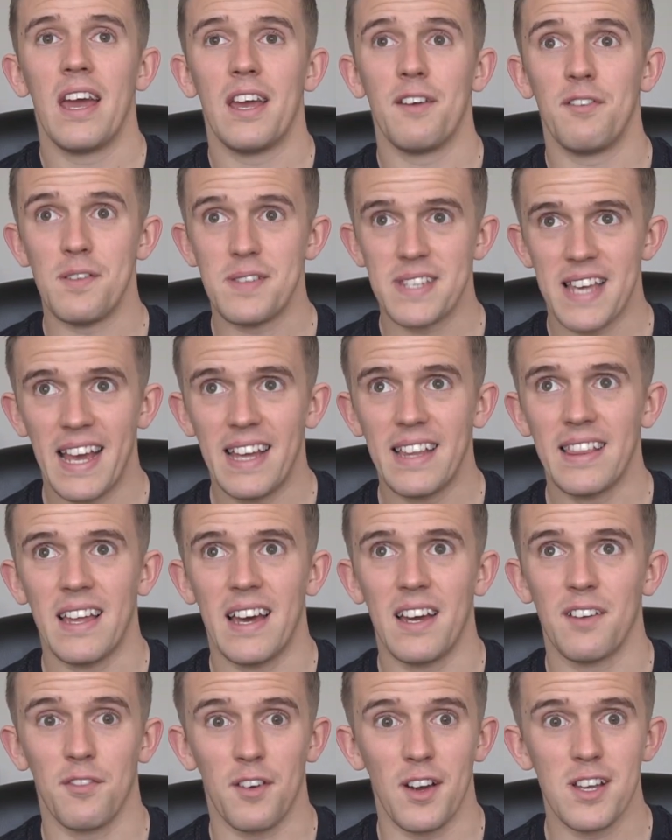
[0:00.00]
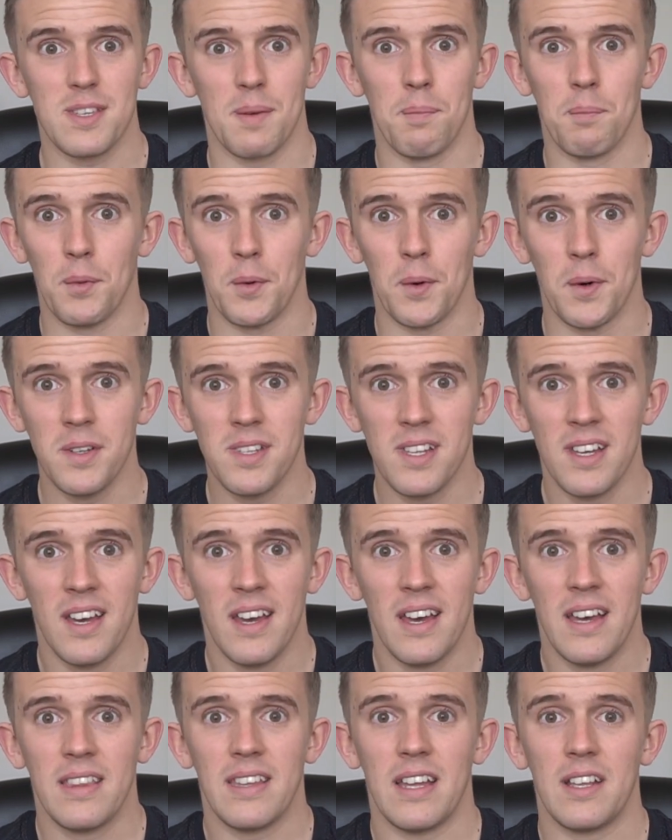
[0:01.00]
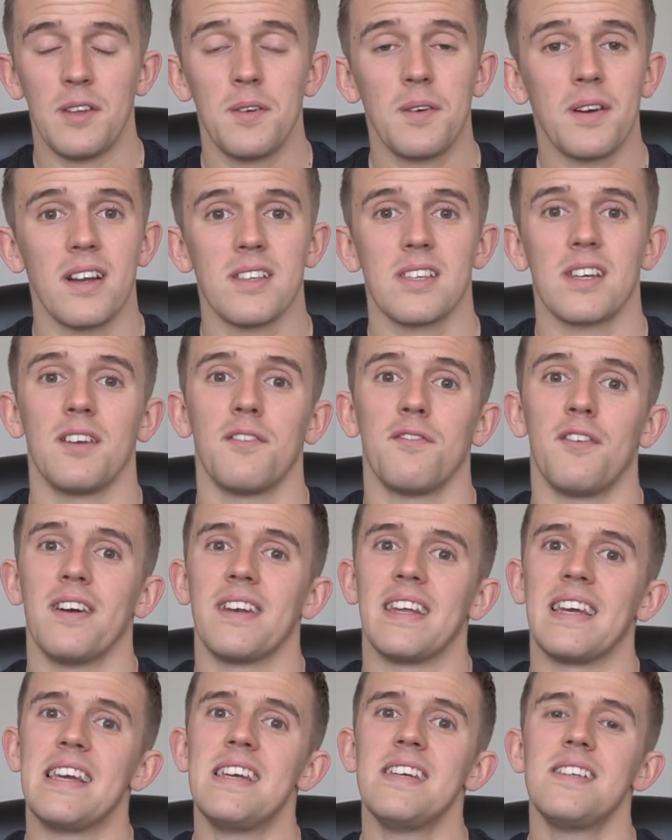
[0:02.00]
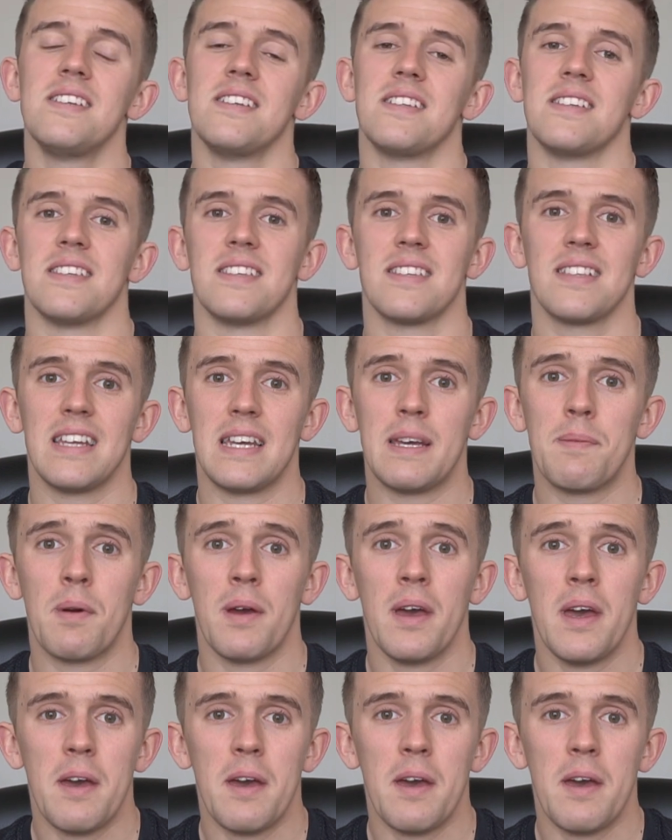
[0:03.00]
If you take that advice on board, then you guys are going to find it easier to sleep.